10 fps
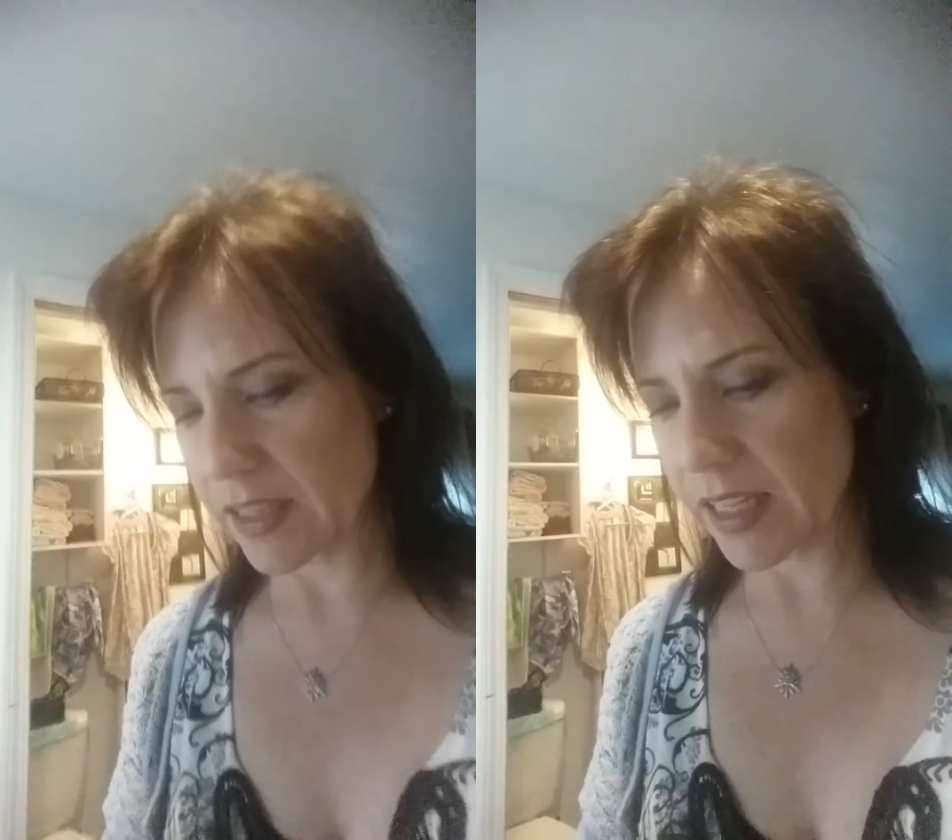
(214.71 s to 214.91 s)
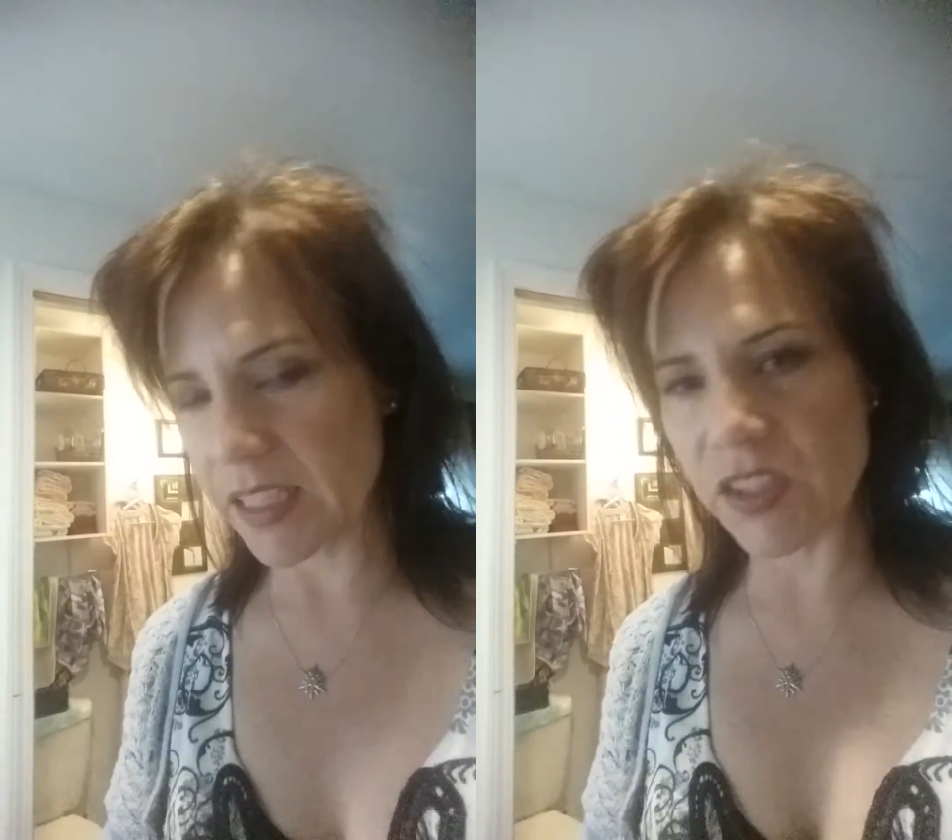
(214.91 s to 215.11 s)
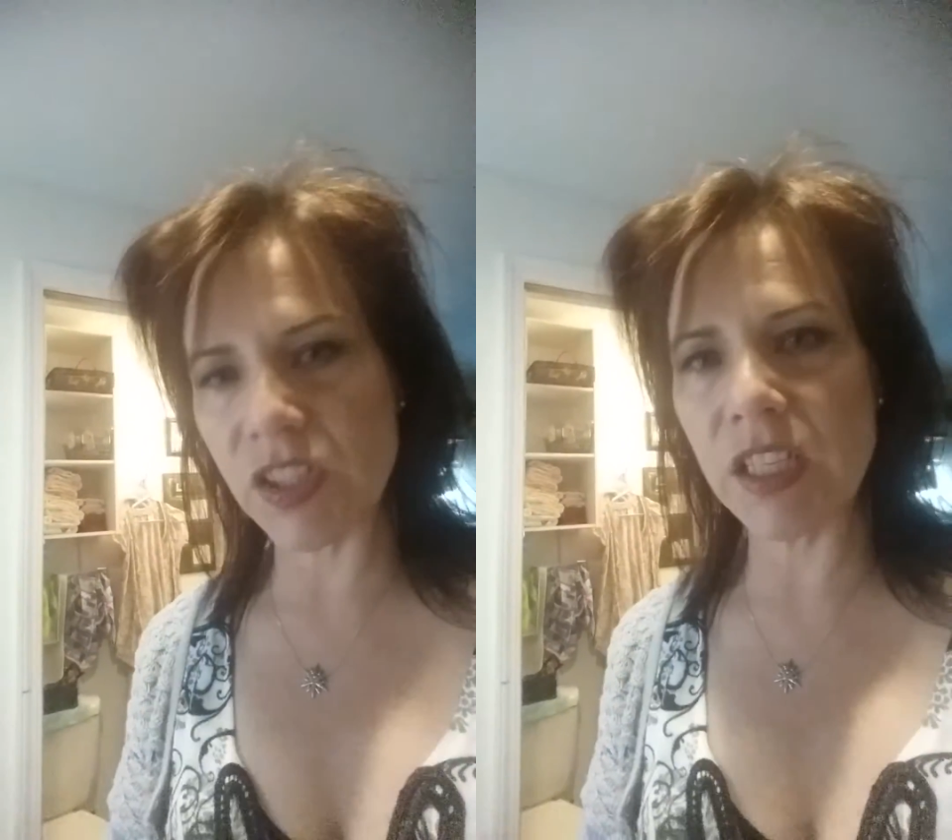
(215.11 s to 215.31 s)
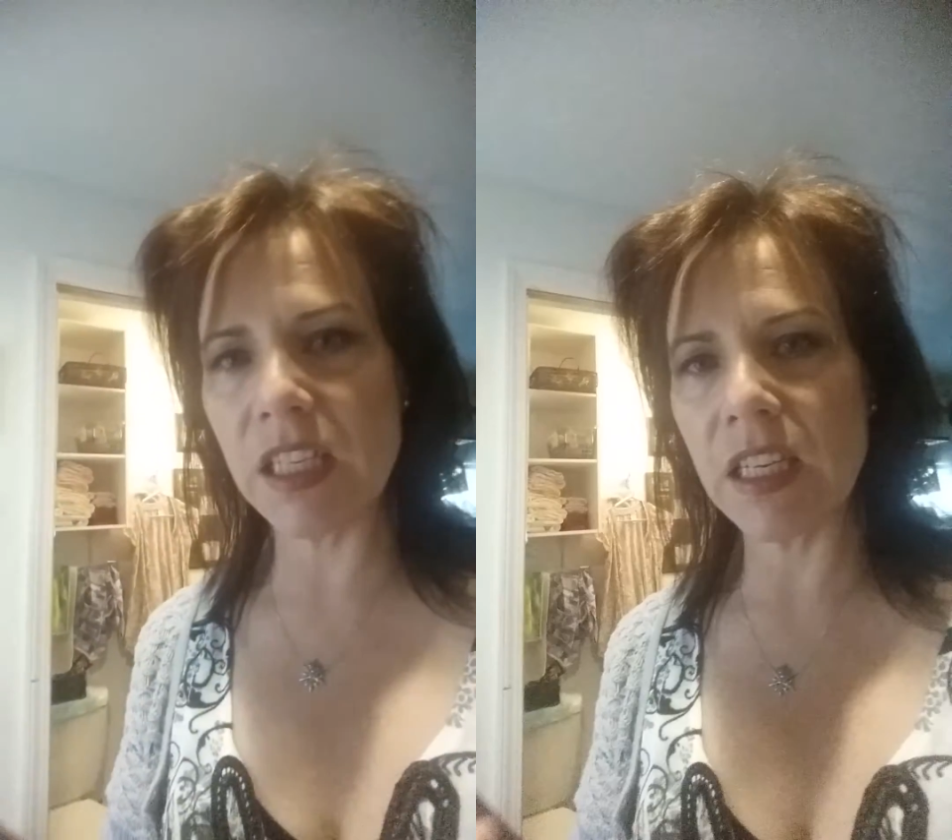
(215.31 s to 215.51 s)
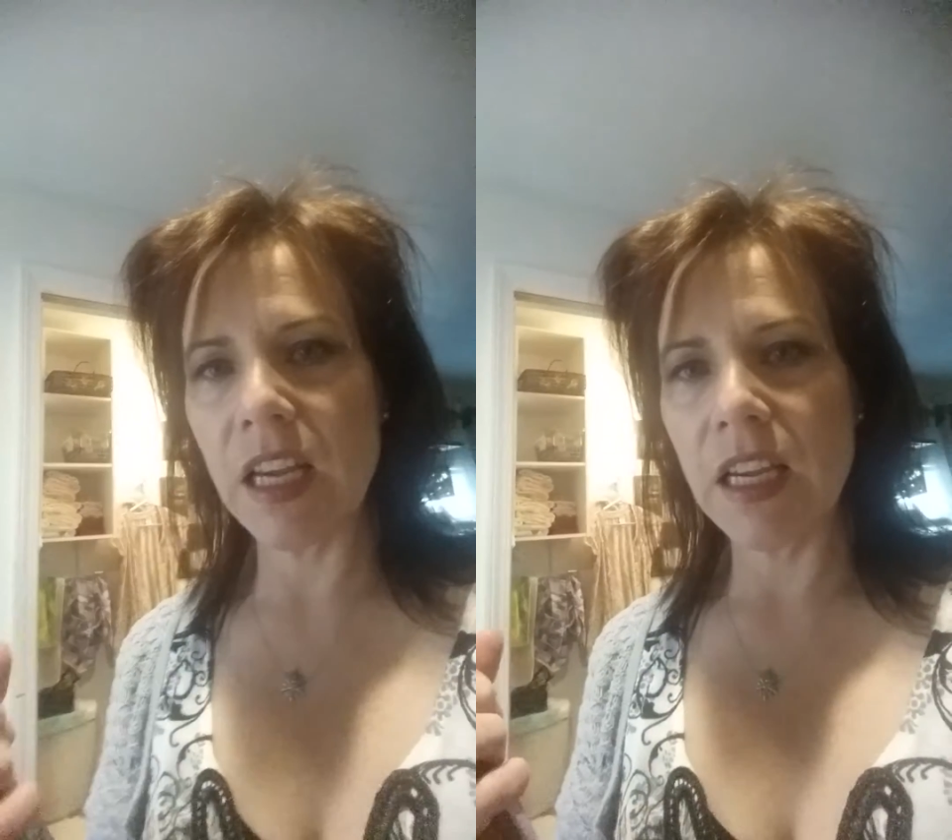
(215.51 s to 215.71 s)
that
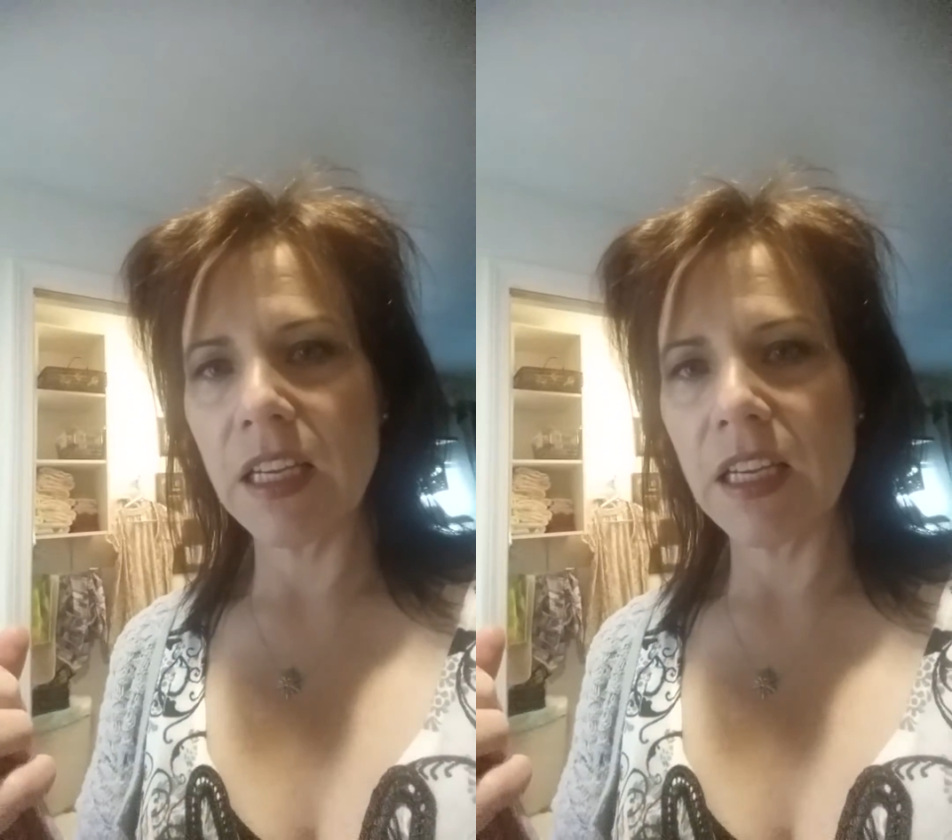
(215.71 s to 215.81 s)
she